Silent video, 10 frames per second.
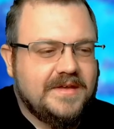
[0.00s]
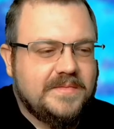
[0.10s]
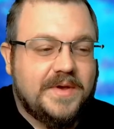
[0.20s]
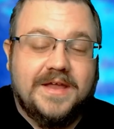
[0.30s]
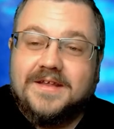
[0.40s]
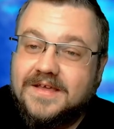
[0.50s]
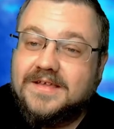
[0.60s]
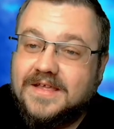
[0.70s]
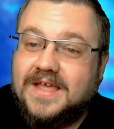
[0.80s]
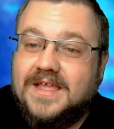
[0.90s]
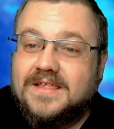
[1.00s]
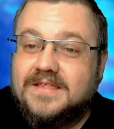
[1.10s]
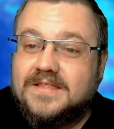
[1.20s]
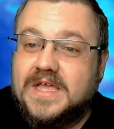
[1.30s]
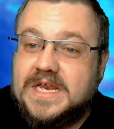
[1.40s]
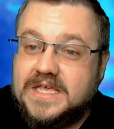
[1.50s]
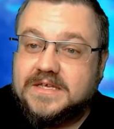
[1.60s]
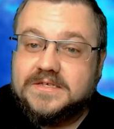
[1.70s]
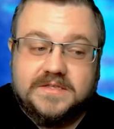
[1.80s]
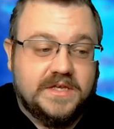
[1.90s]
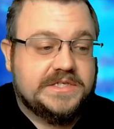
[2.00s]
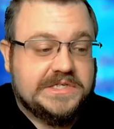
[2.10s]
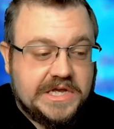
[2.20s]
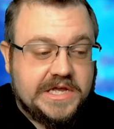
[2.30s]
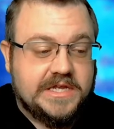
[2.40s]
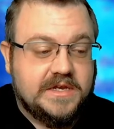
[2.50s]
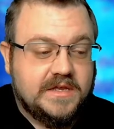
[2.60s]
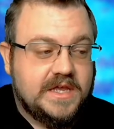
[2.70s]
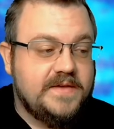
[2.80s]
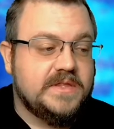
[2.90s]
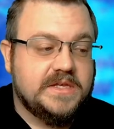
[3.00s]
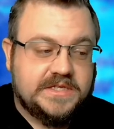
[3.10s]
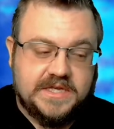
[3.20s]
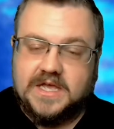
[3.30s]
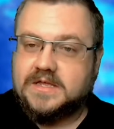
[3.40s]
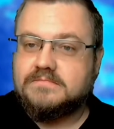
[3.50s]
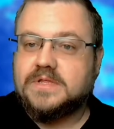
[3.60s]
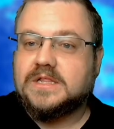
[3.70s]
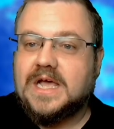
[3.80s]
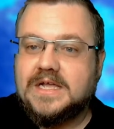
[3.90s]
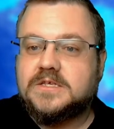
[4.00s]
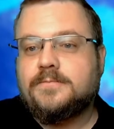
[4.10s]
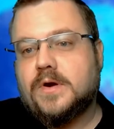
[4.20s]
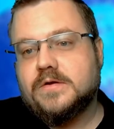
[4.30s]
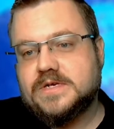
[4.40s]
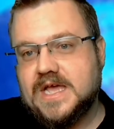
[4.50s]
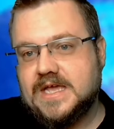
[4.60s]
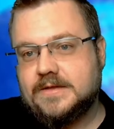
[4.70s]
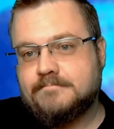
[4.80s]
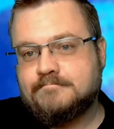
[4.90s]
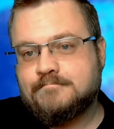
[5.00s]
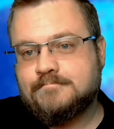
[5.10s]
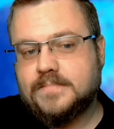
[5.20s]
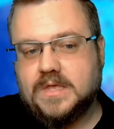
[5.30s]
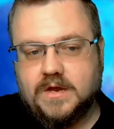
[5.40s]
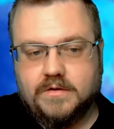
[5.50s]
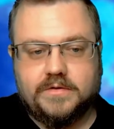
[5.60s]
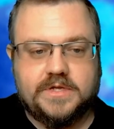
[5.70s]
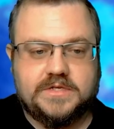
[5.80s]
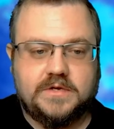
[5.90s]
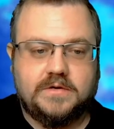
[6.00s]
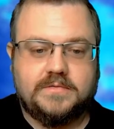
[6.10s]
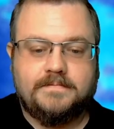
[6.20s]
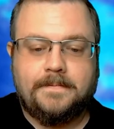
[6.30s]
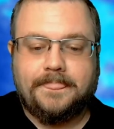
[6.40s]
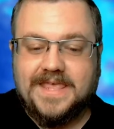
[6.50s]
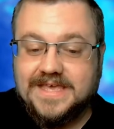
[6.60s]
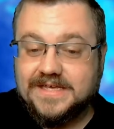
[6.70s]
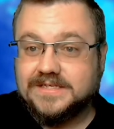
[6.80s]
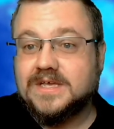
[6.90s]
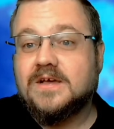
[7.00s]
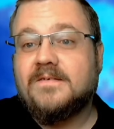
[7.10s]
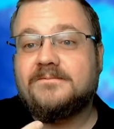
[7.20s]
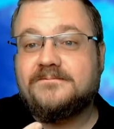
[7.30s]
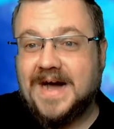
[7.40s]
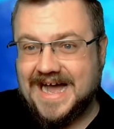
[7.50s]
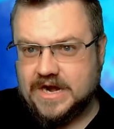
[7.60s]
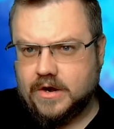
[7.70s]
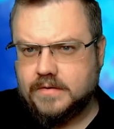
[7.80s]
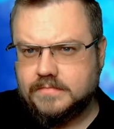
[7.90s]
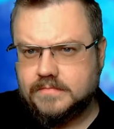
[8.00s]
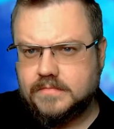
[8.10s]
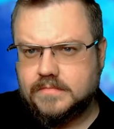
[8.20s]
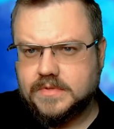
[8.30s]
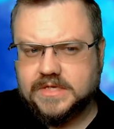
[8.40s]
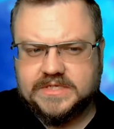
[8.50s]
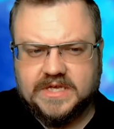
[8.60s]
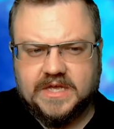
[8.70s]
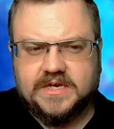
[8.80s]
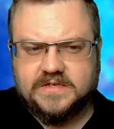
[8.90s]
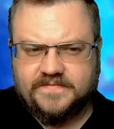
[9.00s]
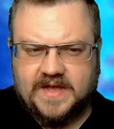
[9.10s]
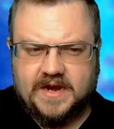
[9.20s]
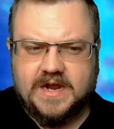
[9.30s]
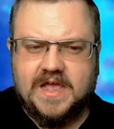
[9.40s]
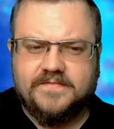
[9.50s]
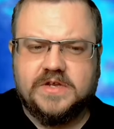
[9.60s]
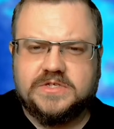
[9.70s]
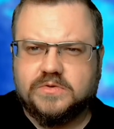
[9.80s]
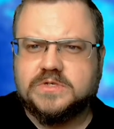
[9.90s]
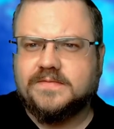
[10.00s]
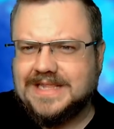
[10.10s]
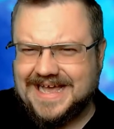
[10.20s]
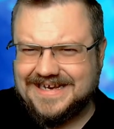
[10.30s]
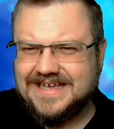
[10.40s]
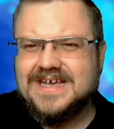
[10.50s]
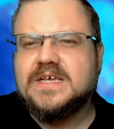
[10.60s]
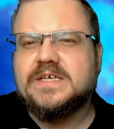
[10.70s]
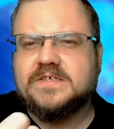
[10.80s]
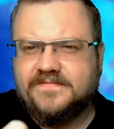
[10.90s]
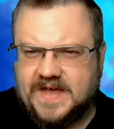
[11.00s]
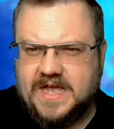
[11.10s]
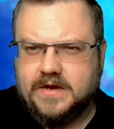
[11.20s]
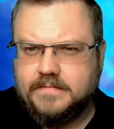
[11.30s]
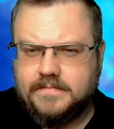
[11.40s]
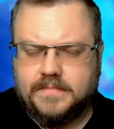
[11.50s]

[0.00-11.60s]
But it is. The sun, even the sun that lights up our day here on this earth, is fire. The sun is fire. Every source of light is fire.